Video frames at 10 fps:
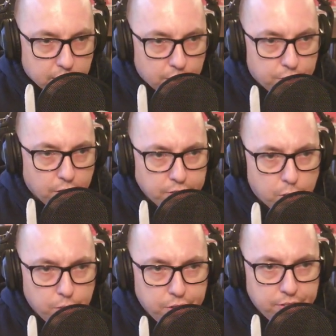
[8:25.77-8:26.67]
So let's
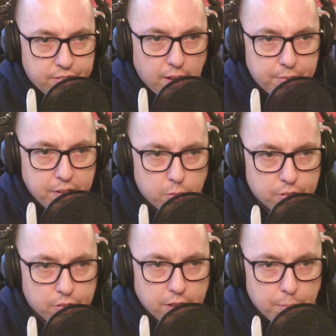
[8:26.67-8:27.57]
go into the step
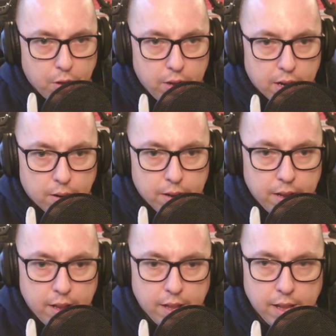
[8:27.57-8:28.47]
sequencer demo here,
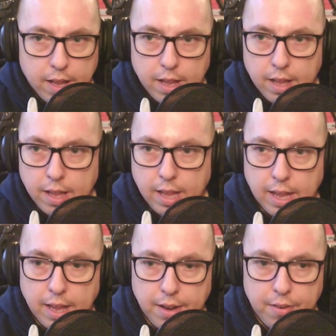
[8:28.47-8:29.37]

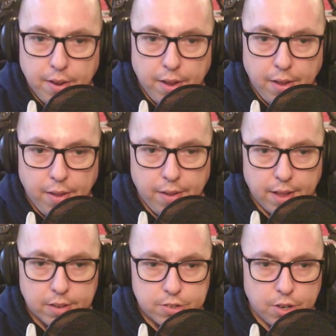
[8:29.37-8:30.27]
and
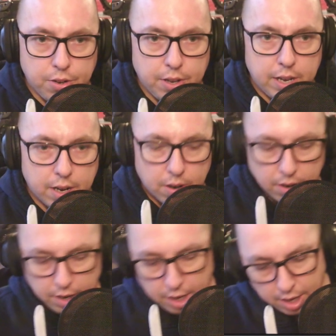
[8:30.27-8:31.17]
I'll show you here.
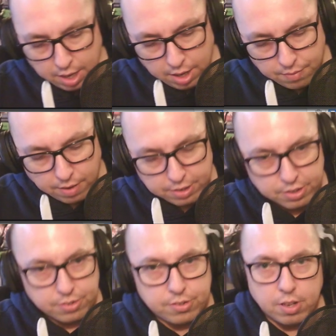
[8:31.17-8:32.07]
If I
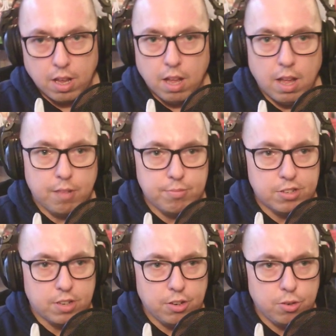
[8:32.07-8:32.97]
just, uh, I'm
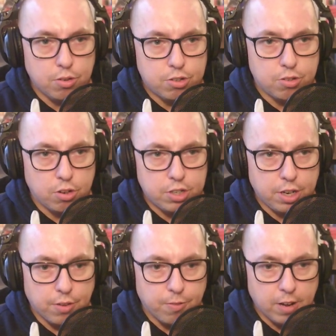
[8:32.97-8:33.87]
just going to do a search
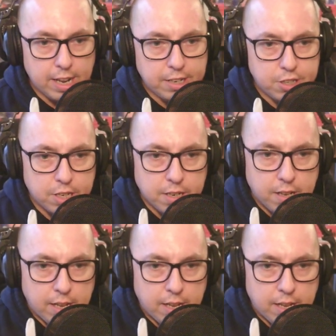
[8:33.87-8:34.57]
here for engine,